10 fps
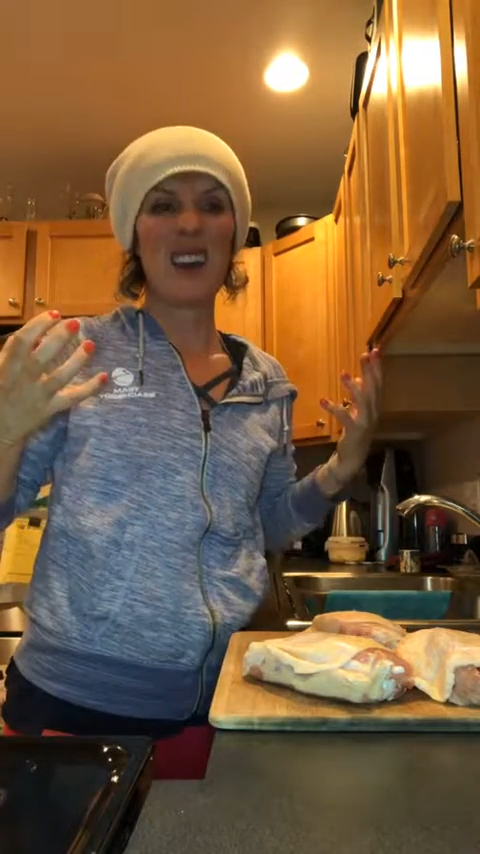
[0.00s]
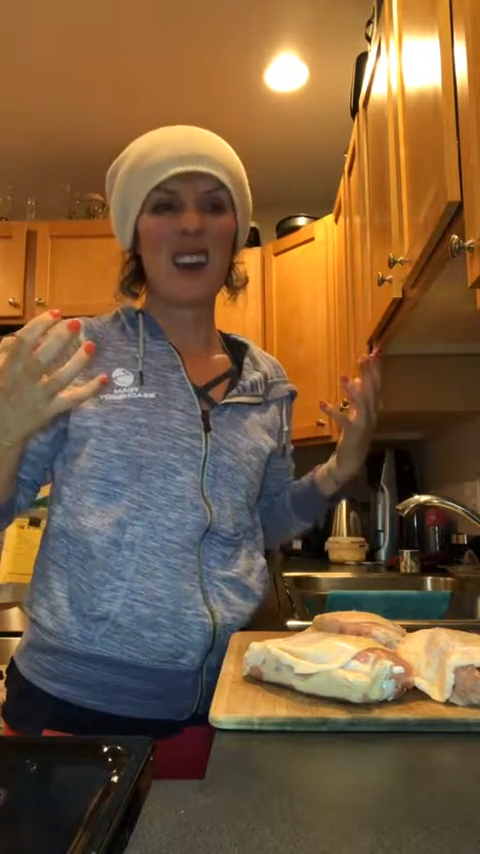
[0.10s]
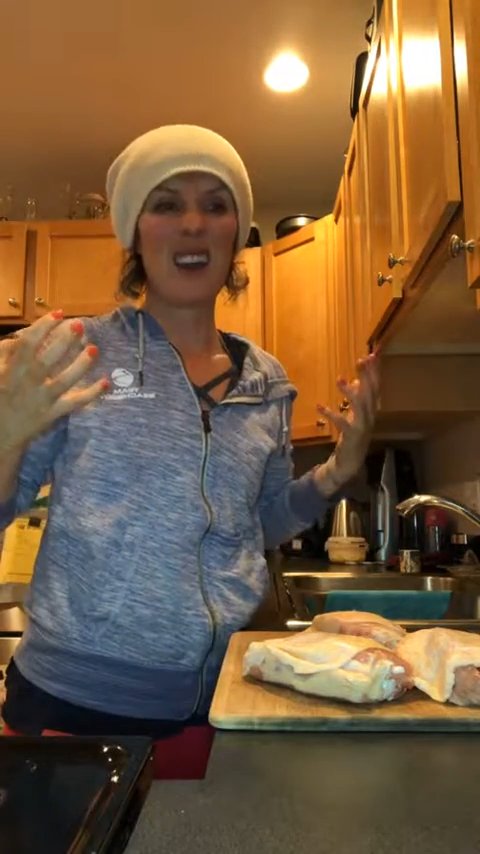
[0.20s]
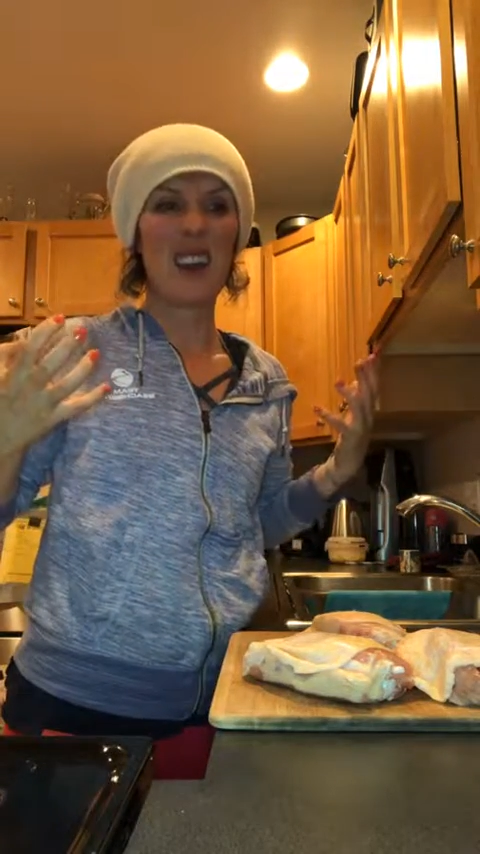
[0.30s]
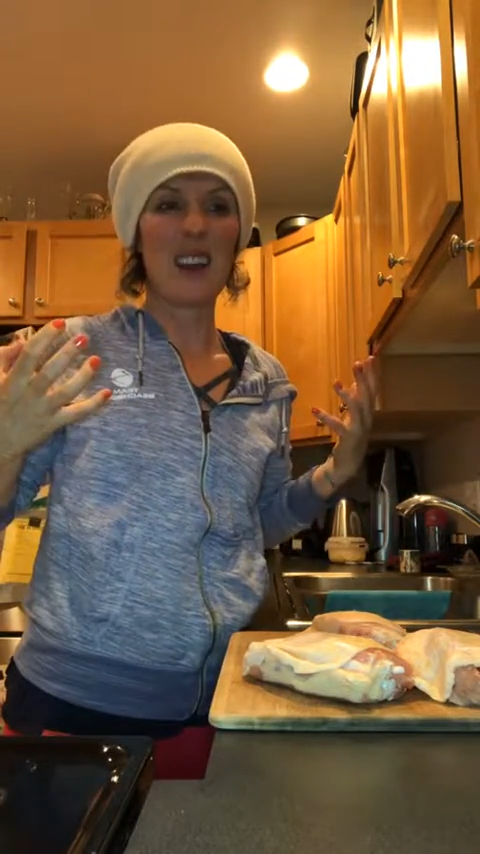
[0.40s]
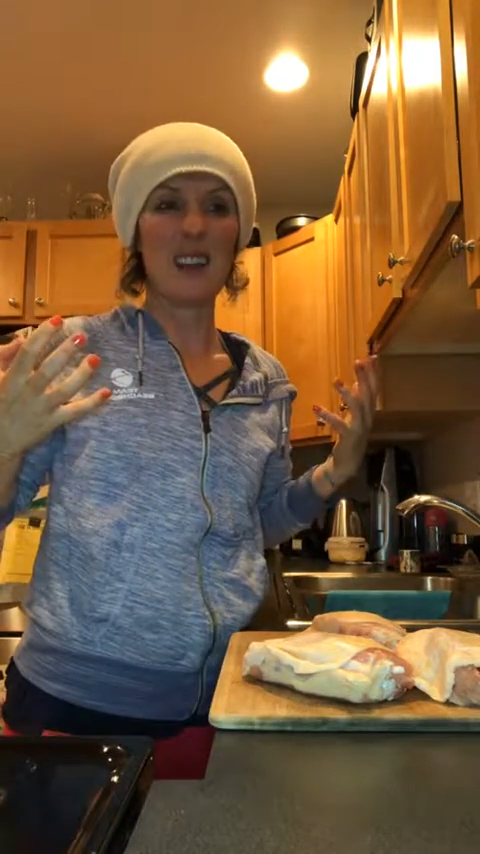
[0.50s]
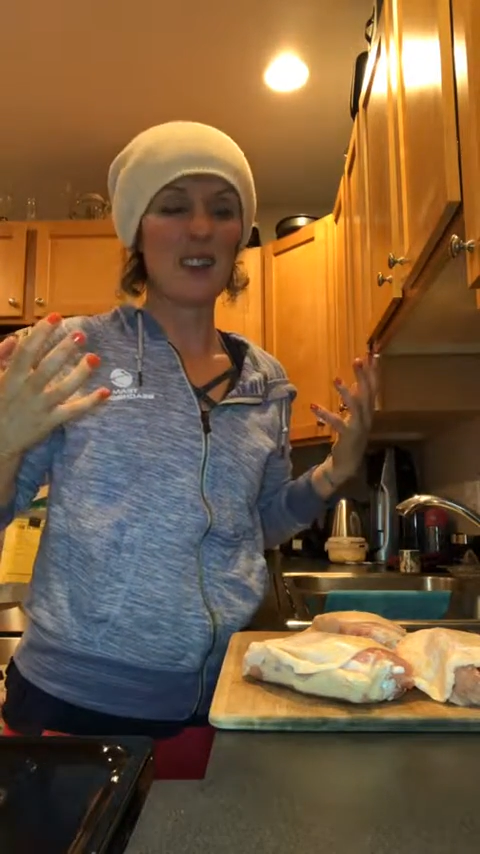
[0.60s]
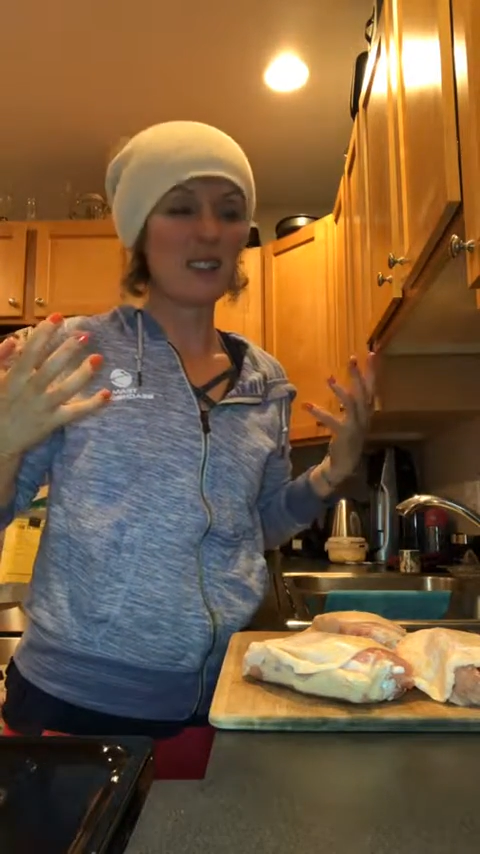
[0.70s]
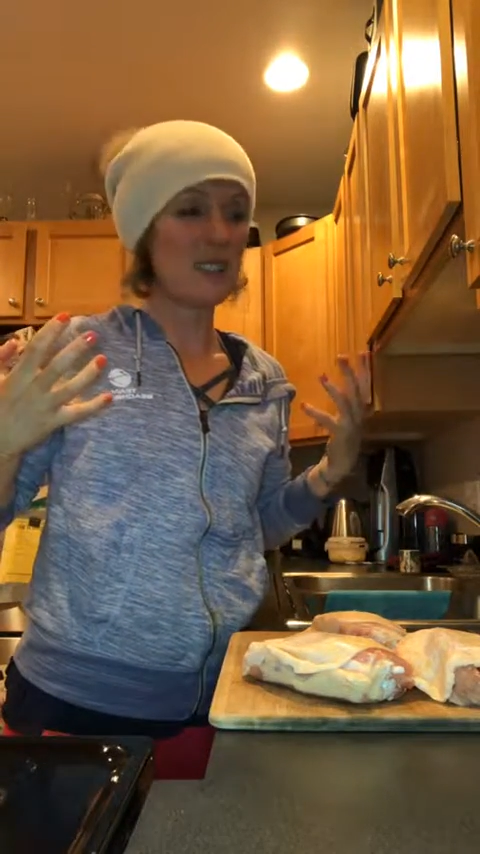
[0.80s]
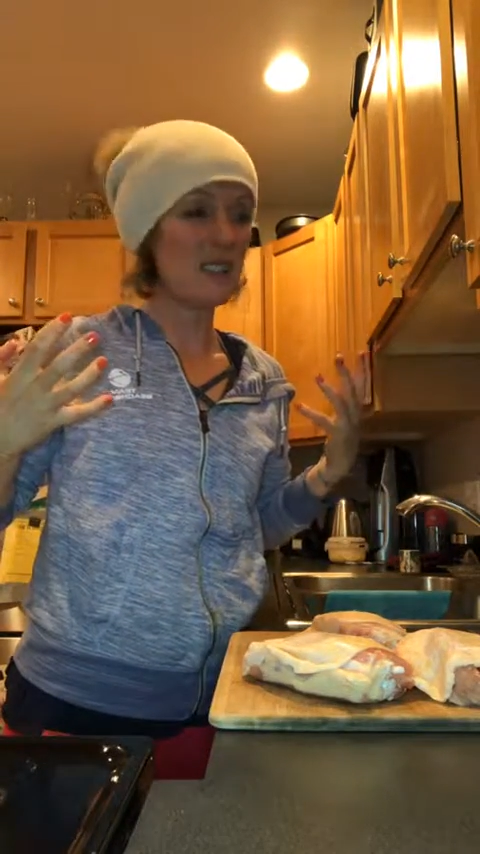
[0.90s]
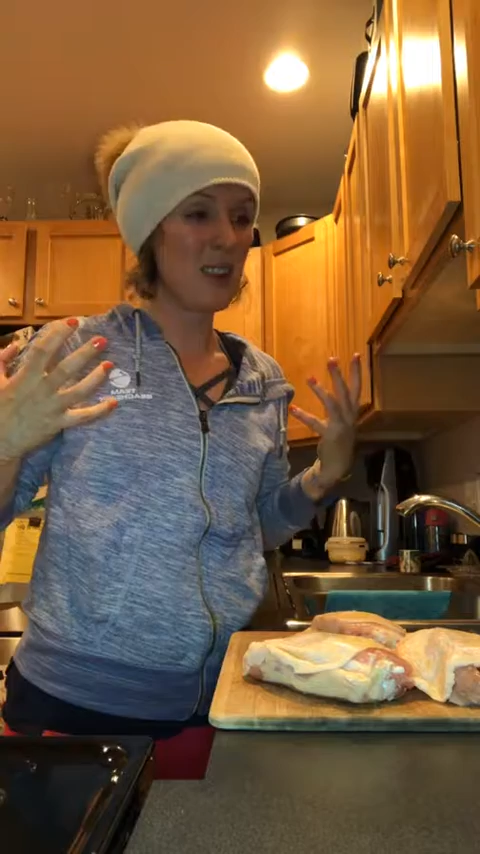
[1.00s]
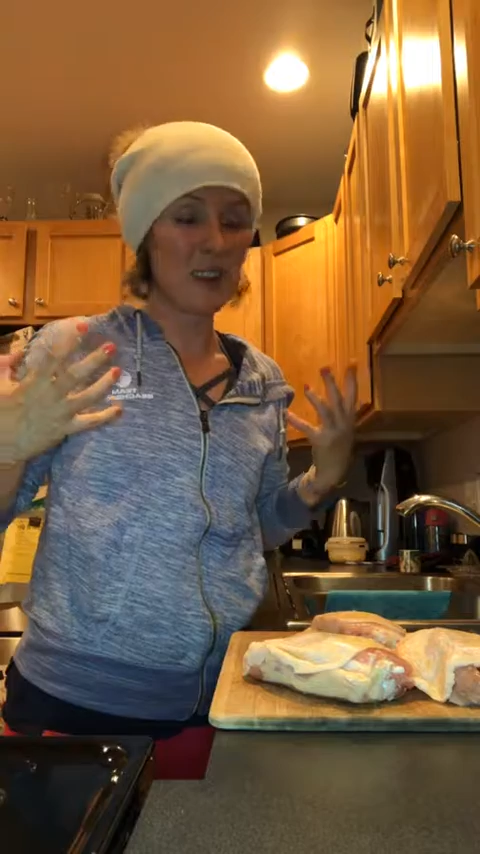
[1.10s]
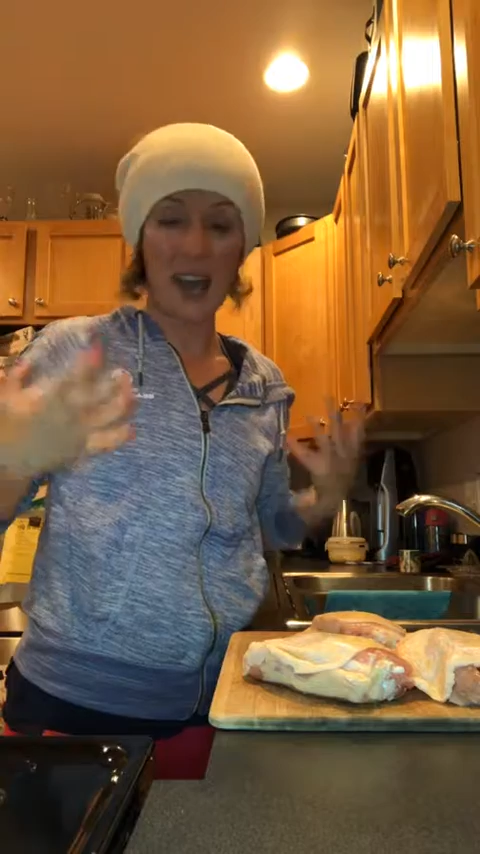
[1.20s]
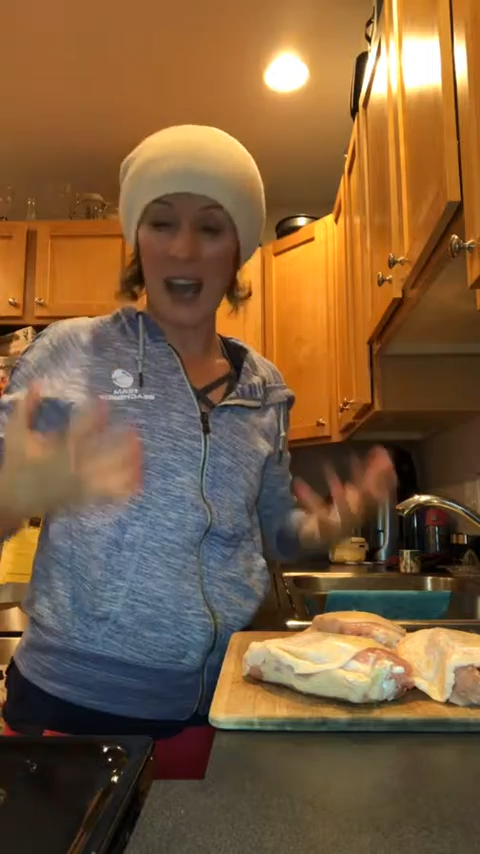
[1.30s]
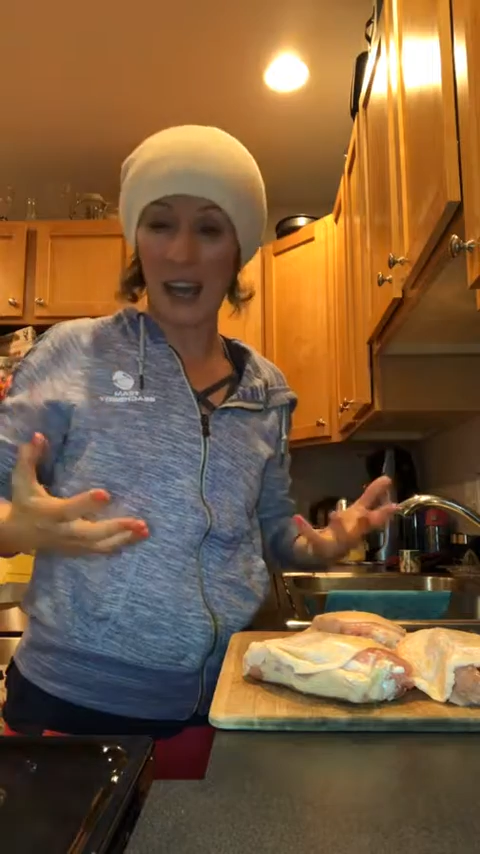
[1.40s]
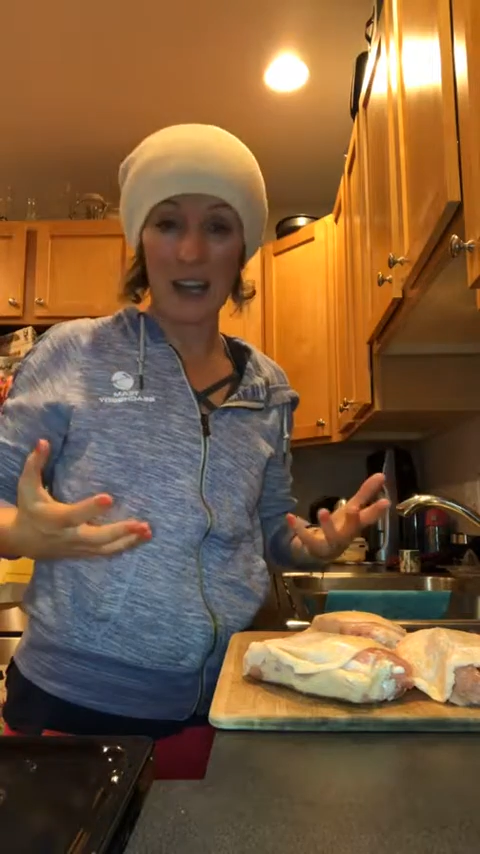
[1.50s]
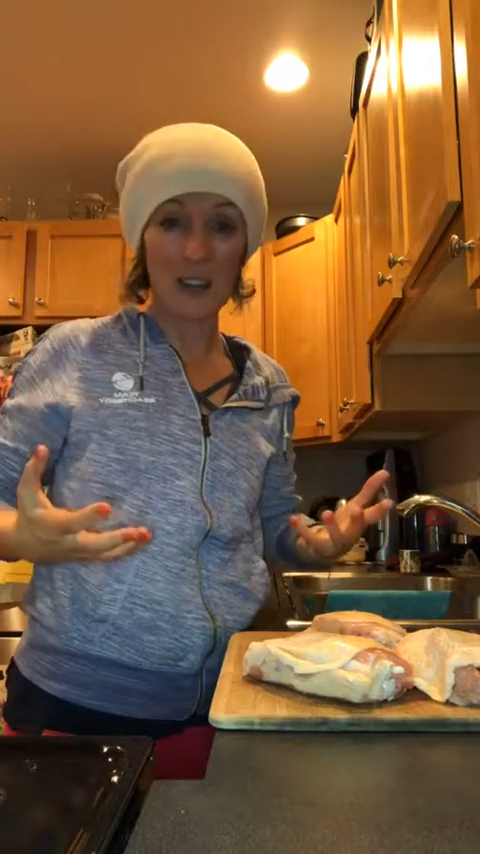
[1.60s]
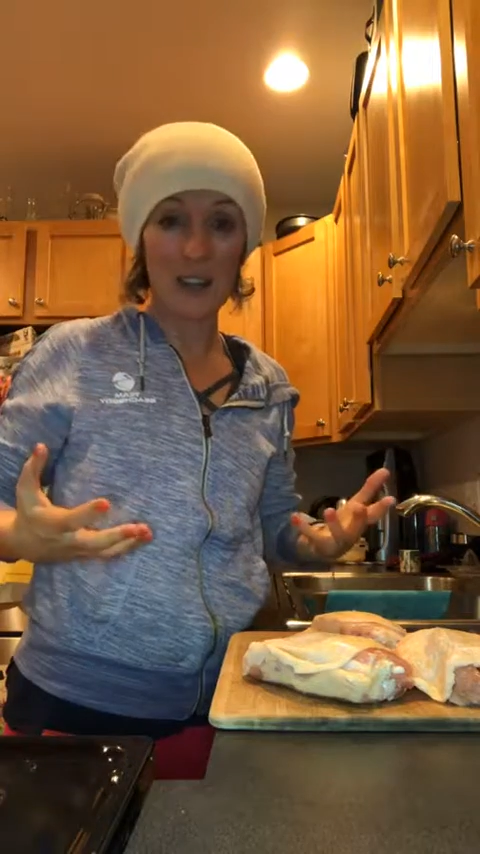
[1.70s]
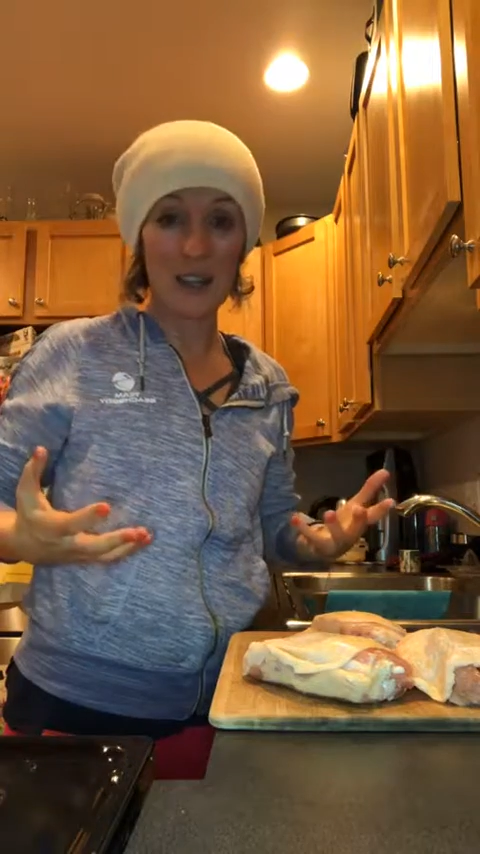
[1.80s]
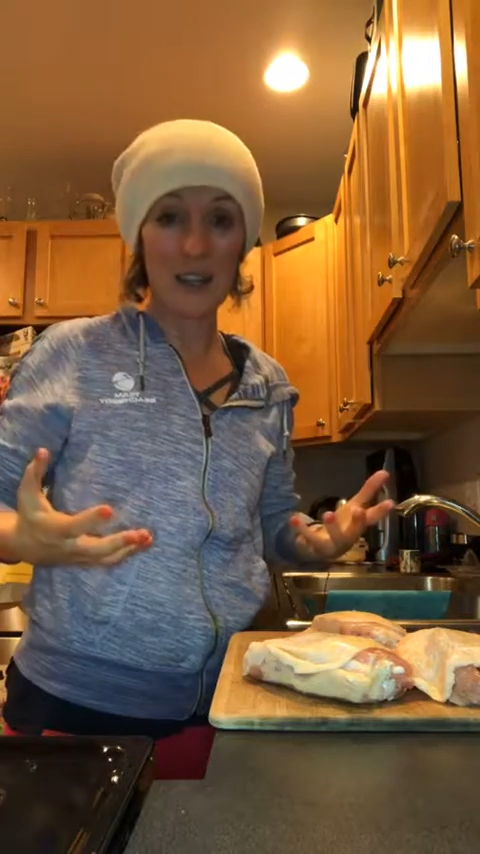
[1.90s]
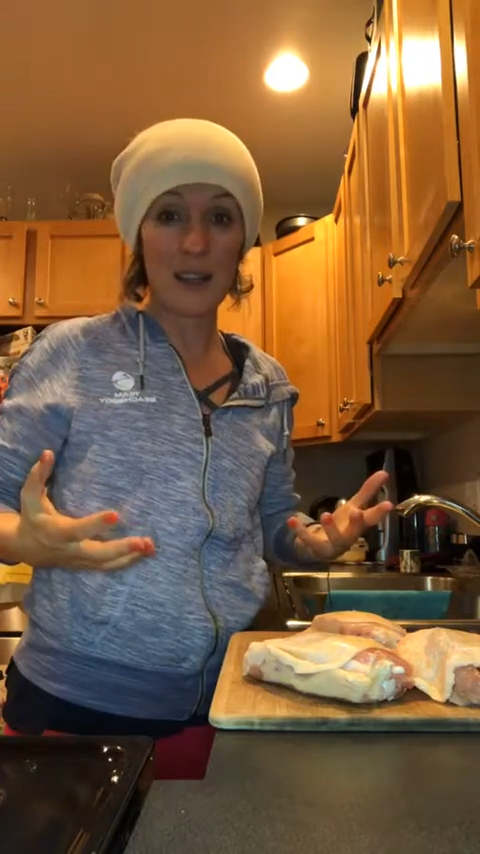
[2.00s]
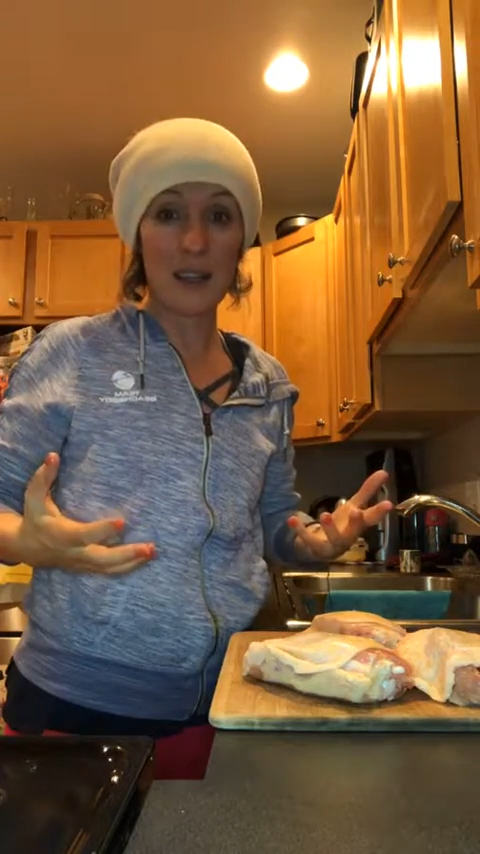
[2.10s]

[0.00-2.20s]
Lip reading: and just hangry,